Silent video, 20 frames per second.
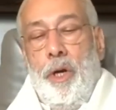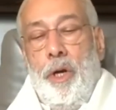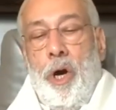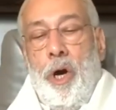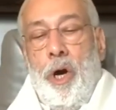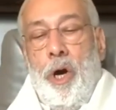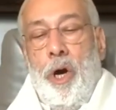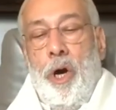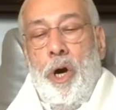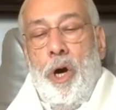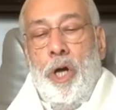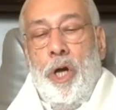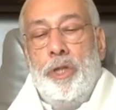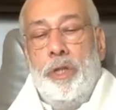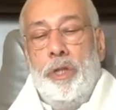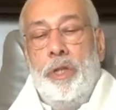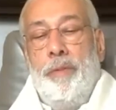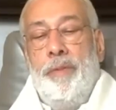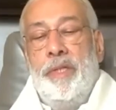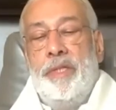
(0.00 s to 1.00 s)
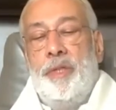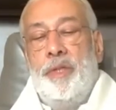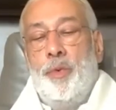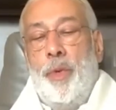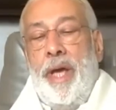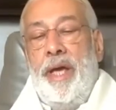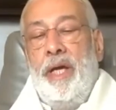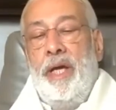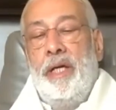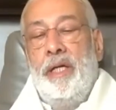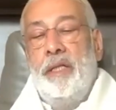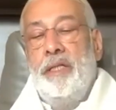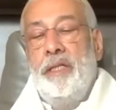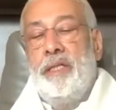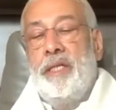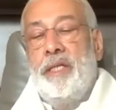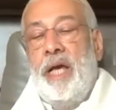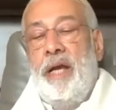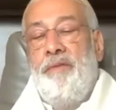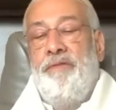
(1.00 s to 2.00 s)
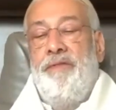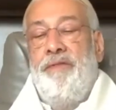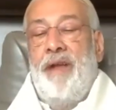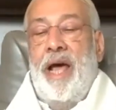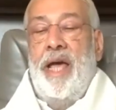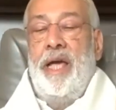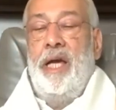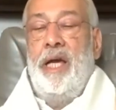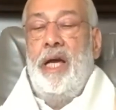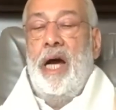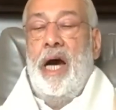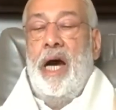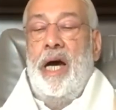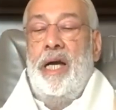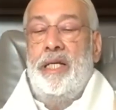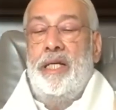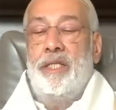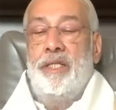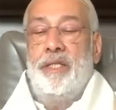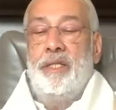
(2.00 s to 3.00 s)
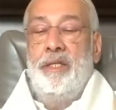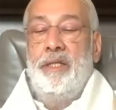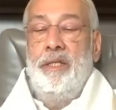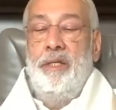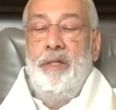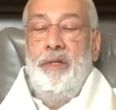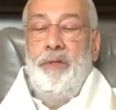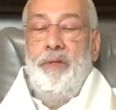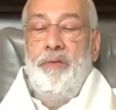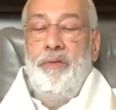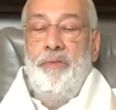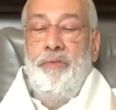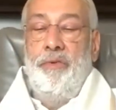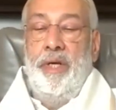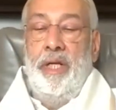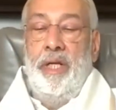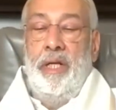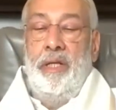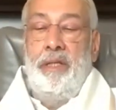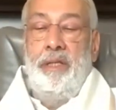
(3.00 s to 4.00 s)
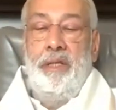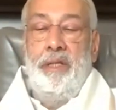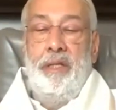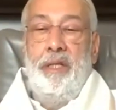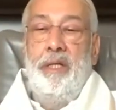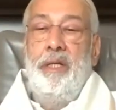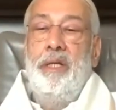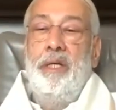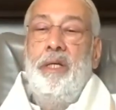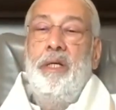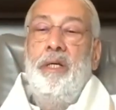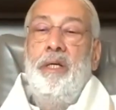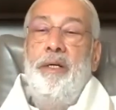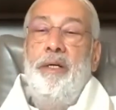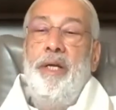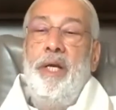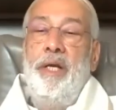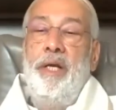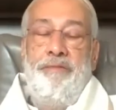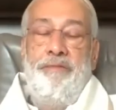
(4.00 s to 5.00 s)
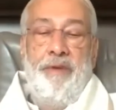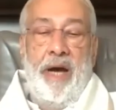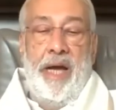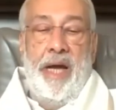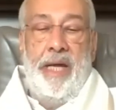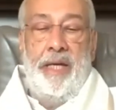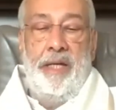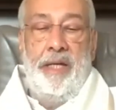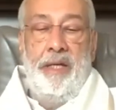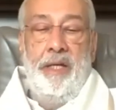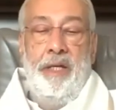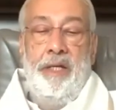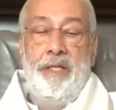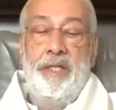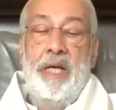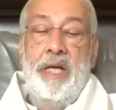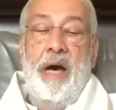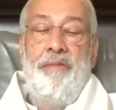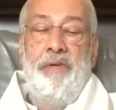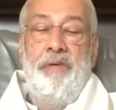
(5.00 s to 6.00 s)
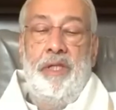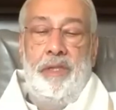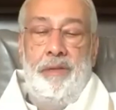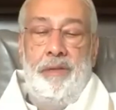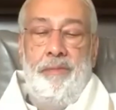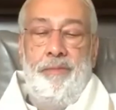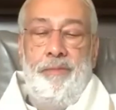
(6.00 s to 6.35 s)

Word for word: Autonomous vehicles and flying cars will redefine travel.